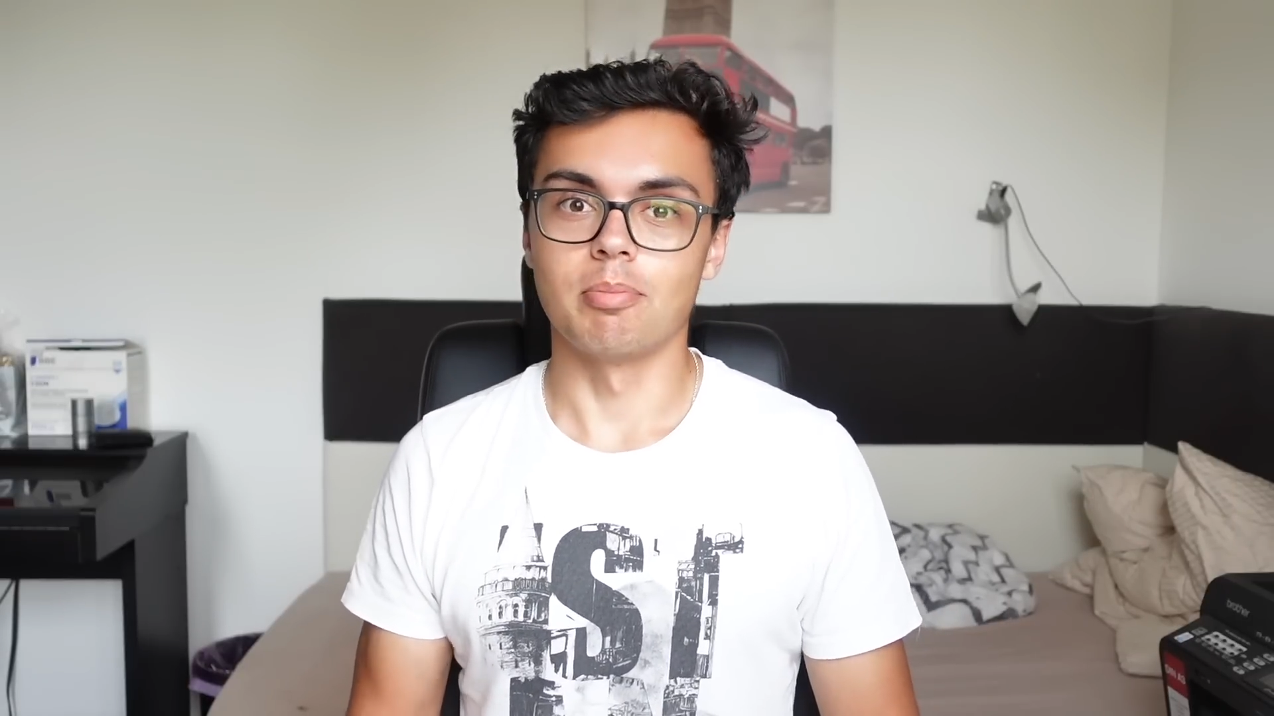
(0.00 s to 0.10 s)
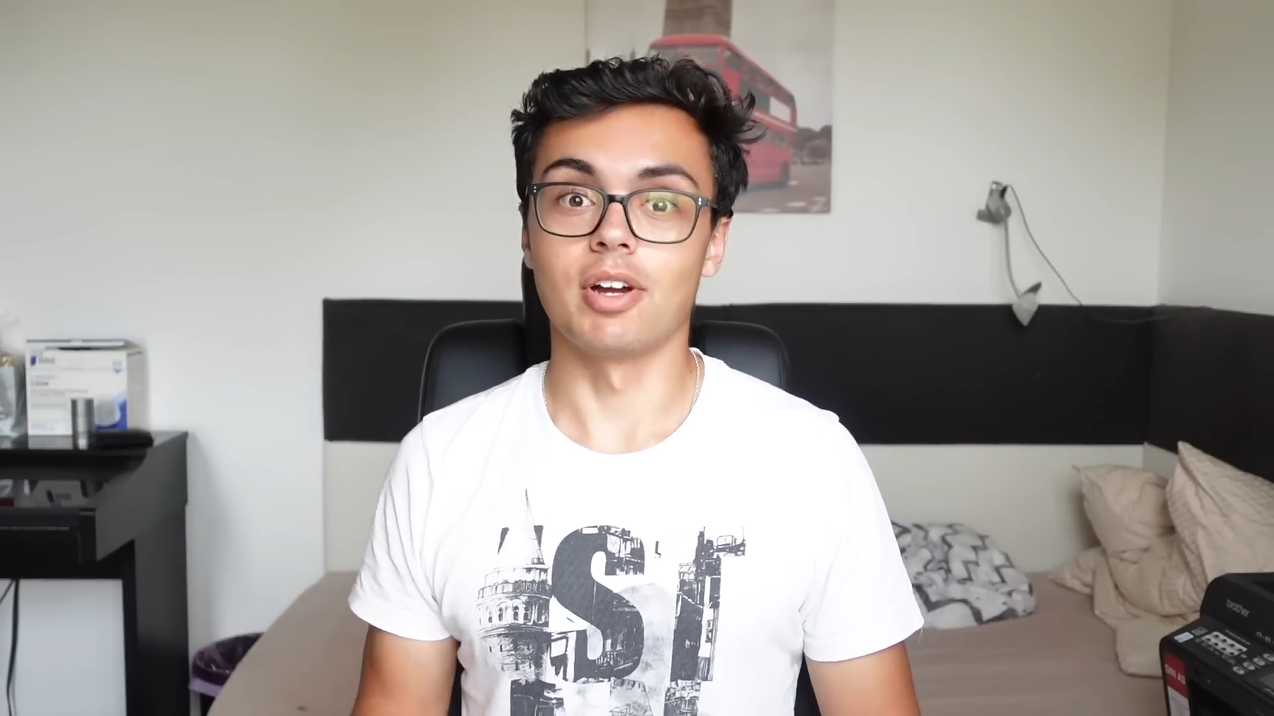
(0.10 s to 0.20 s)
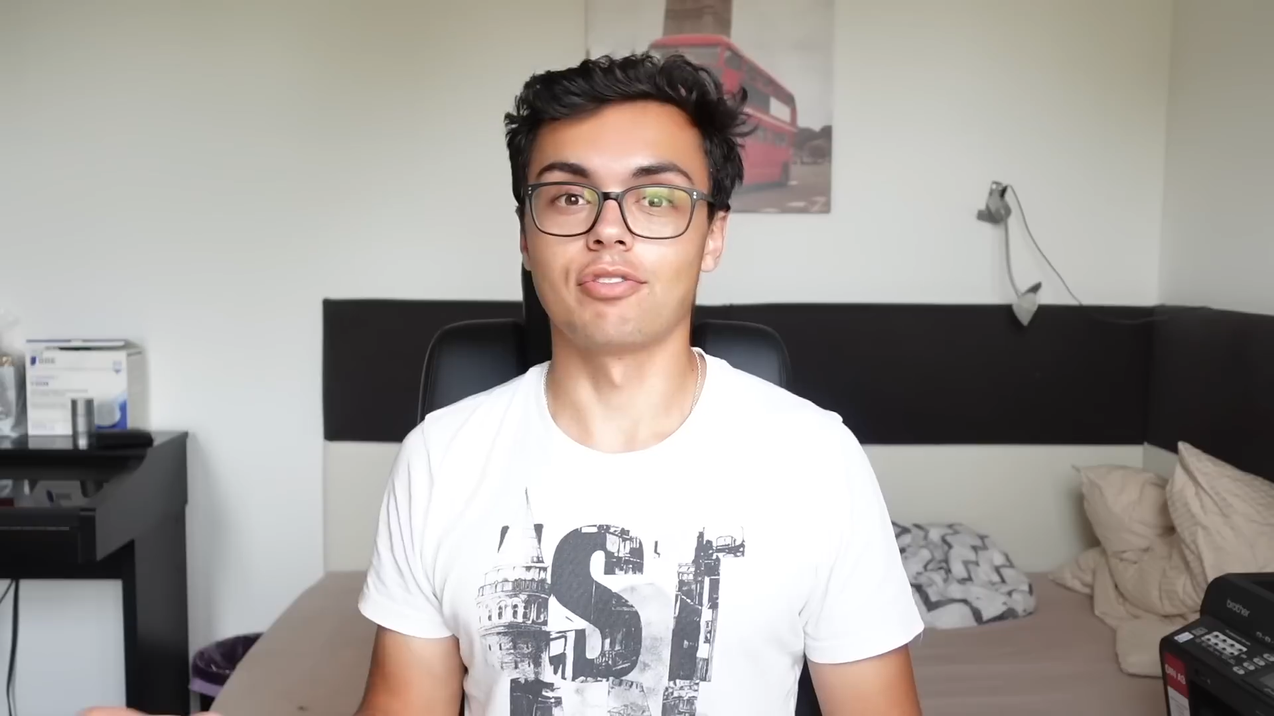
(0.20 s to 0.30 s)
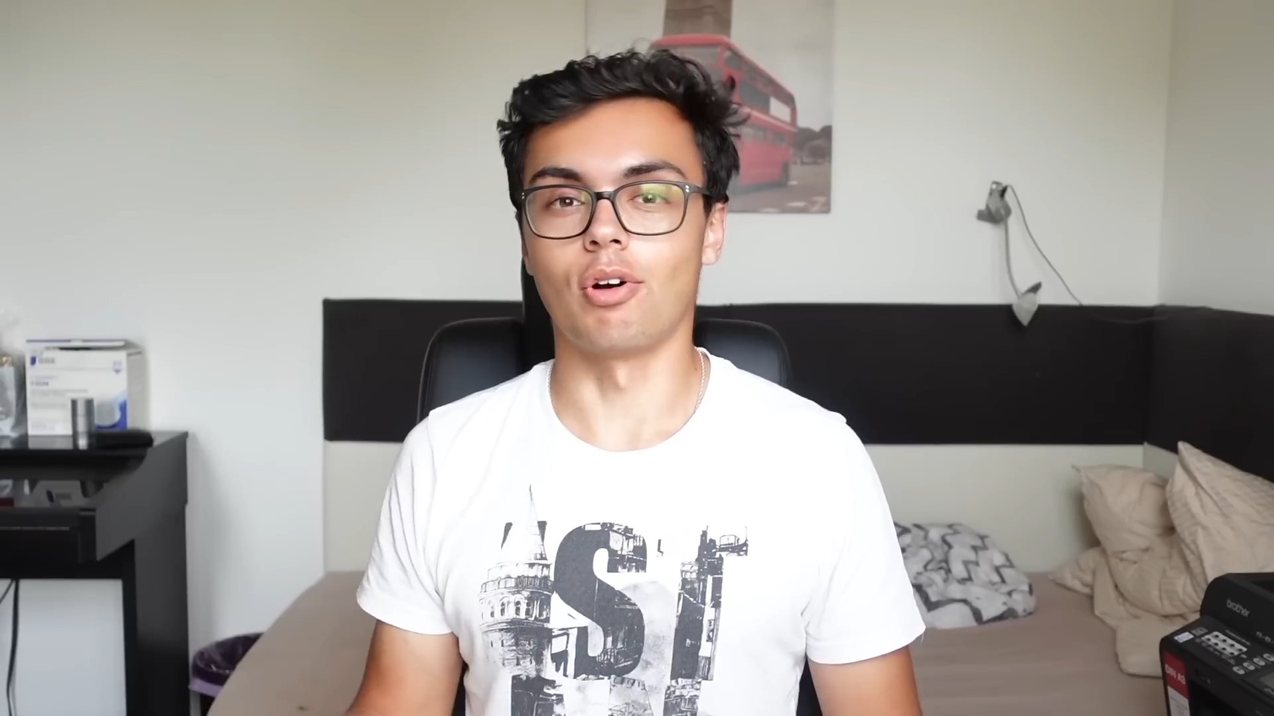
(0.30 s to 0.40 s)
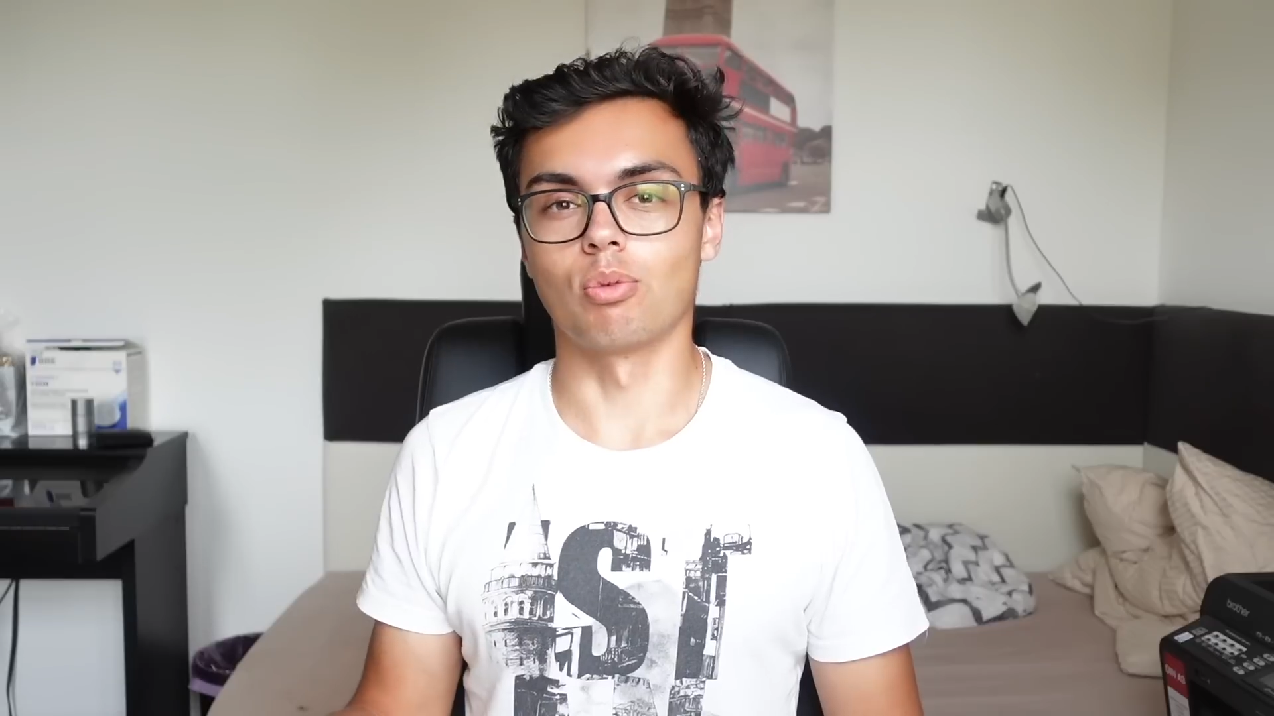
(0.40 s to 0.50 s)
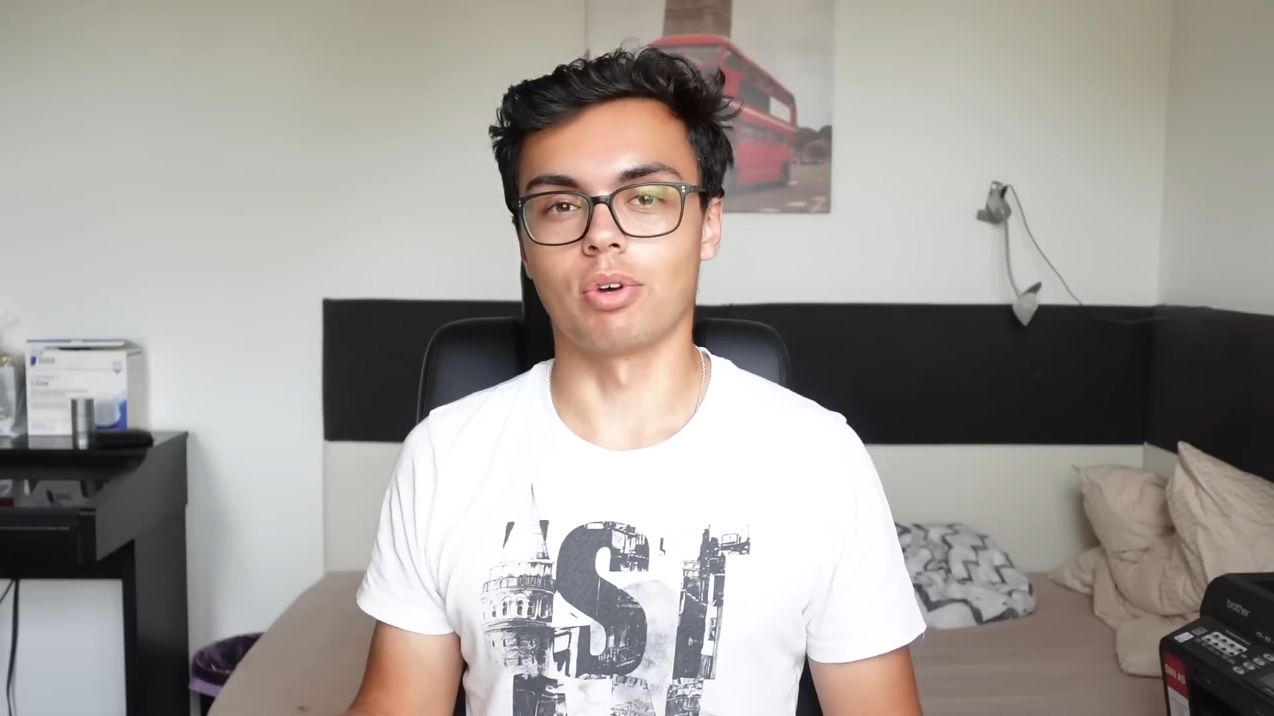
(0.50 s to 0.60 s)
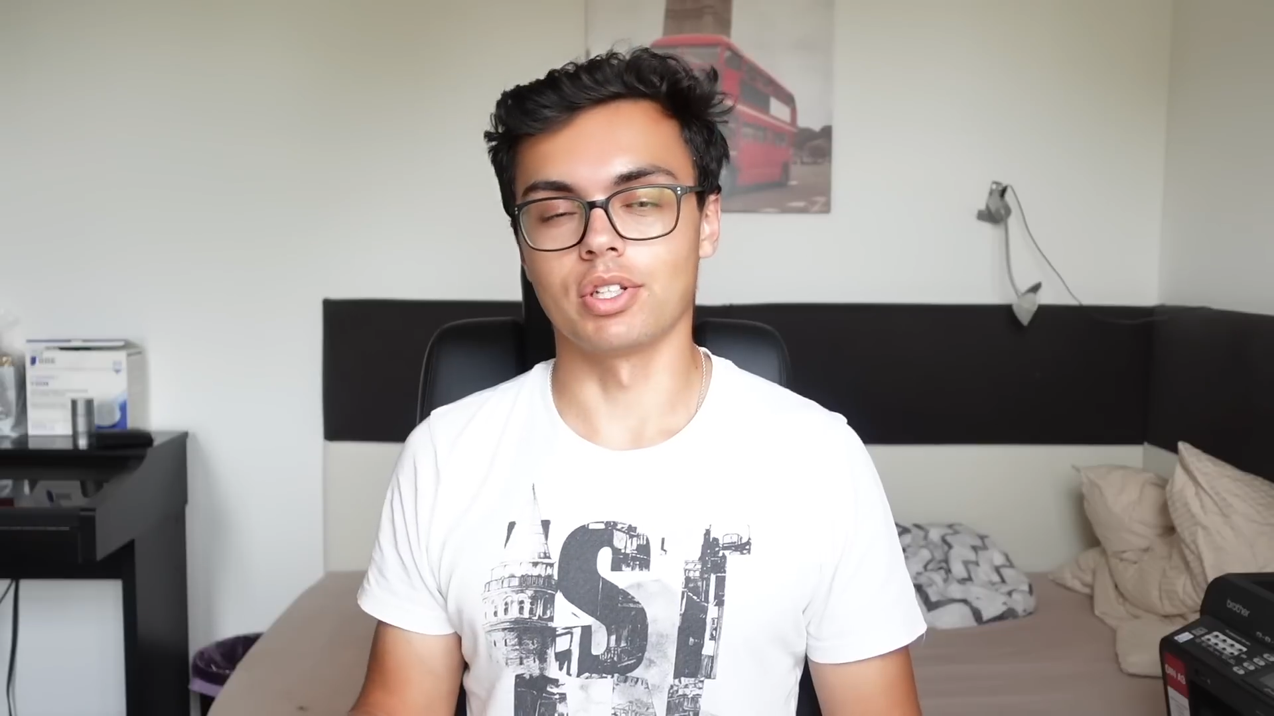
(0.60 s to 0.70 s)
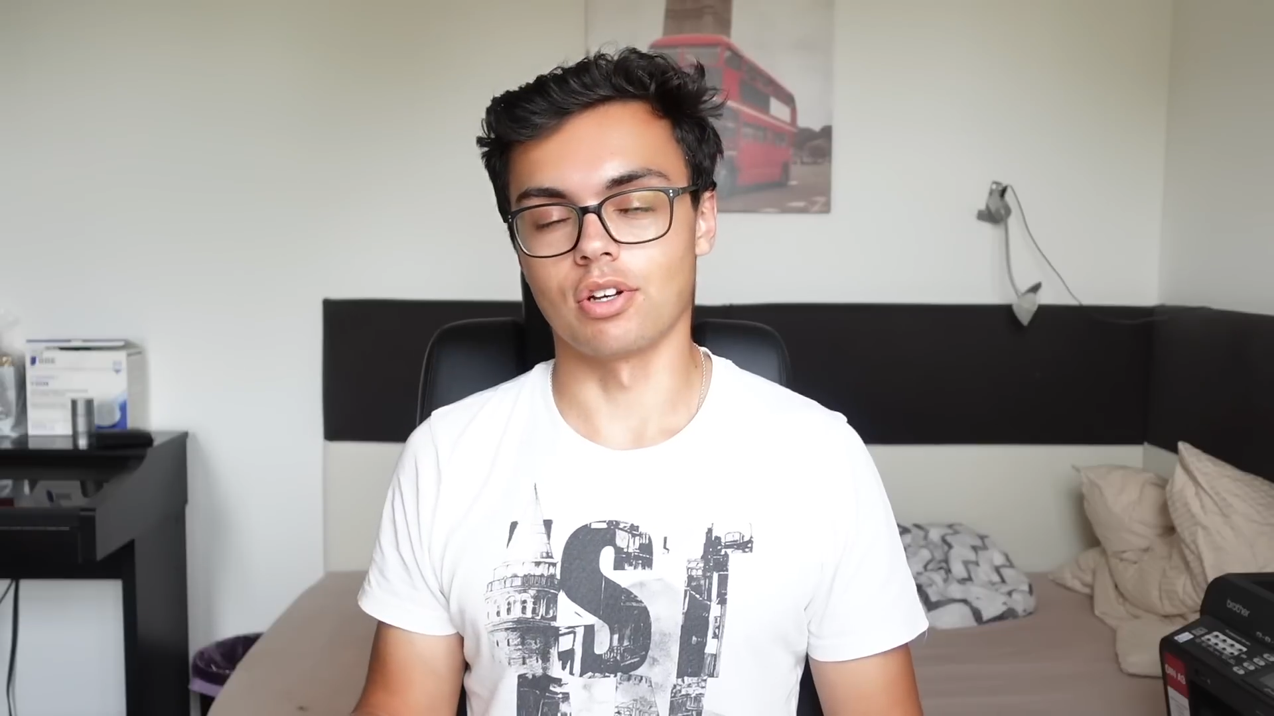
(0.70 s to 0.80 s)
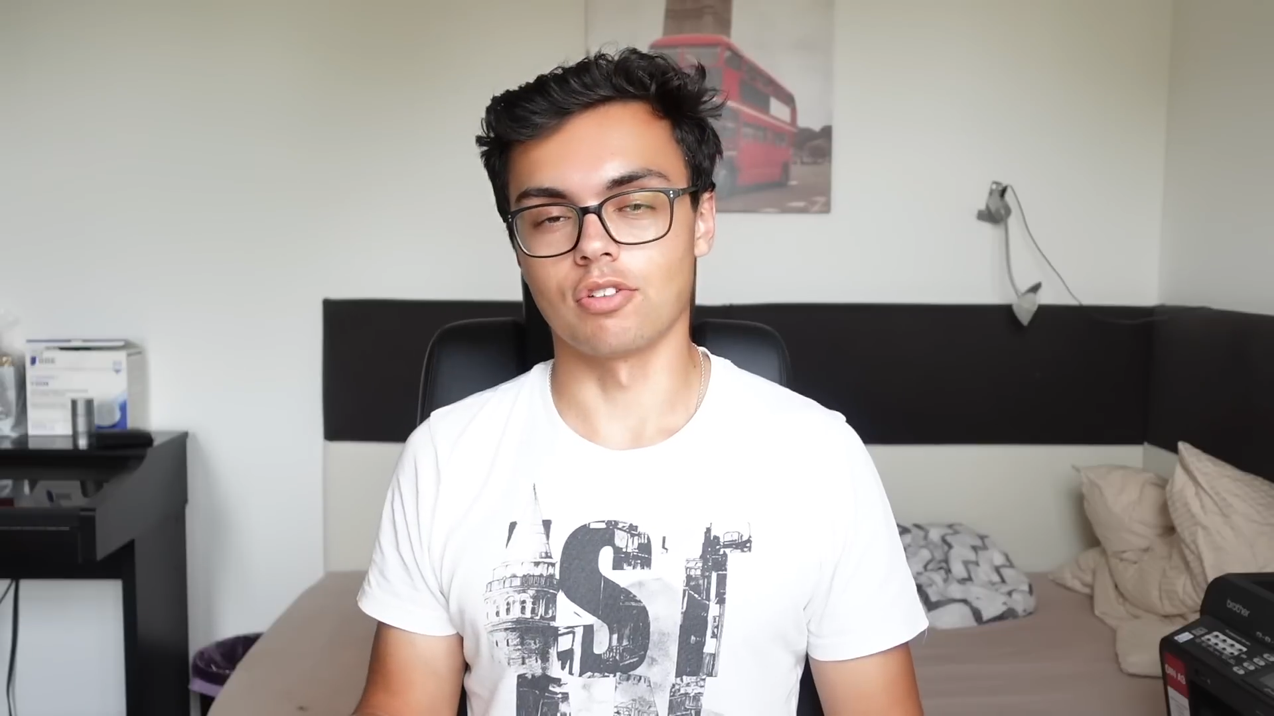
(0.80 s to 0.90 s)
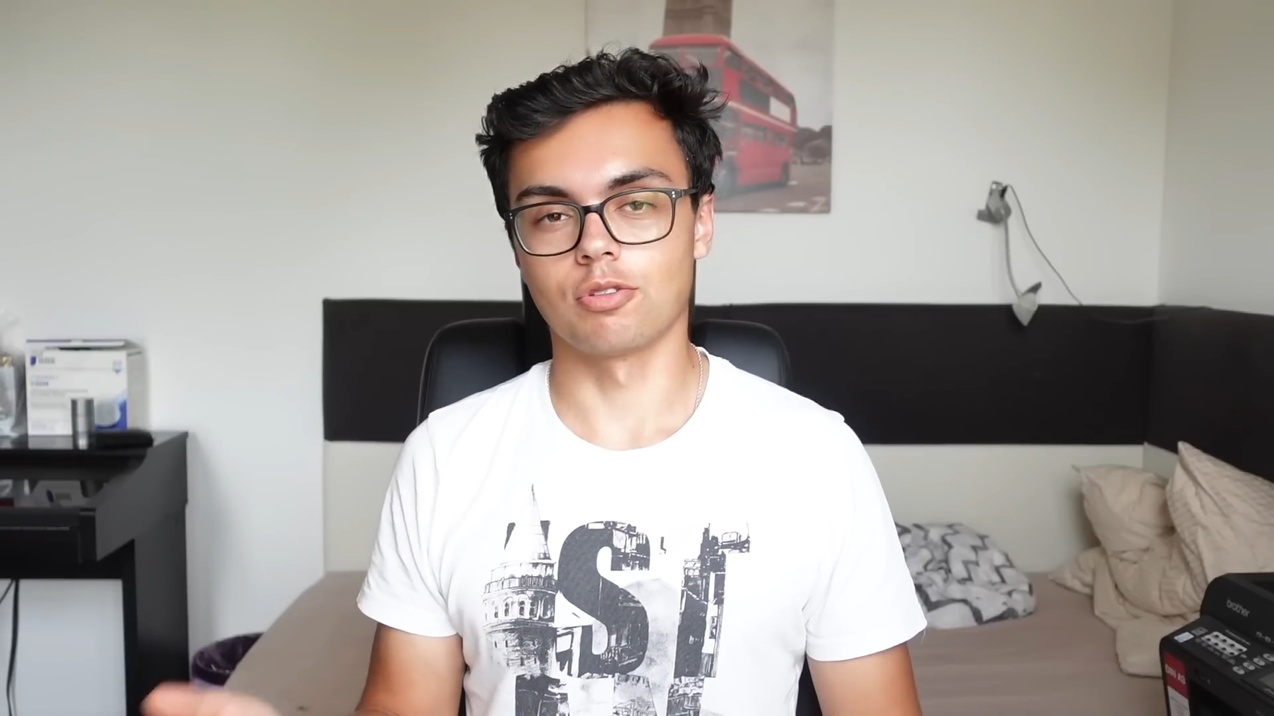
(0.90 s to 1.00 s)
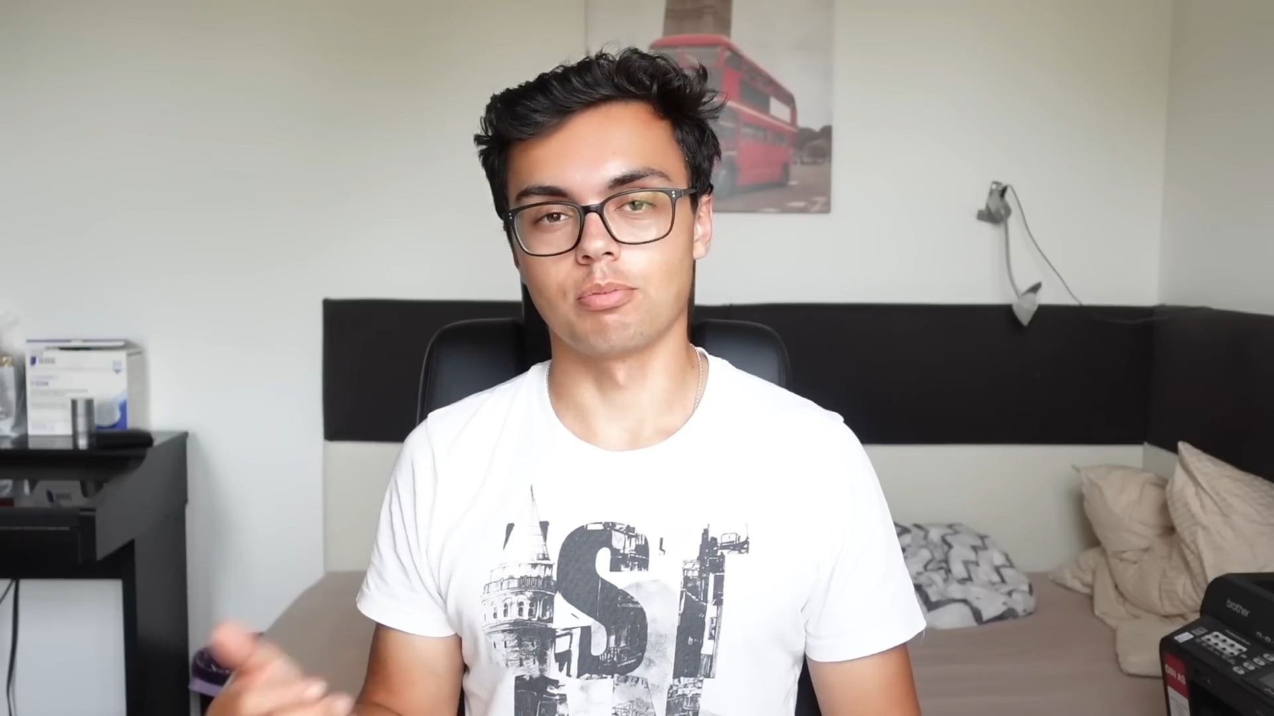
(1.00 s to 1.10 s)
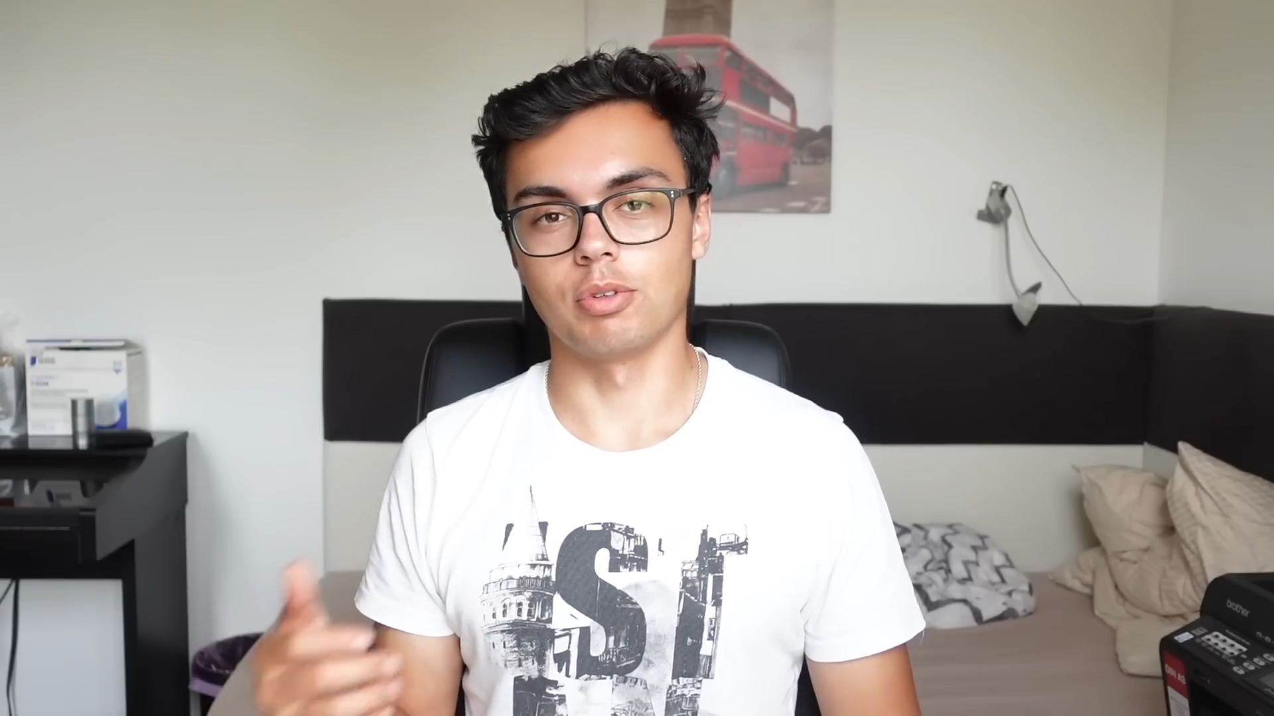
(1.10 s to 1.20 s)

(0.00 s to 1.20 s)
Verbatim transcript: my phone went off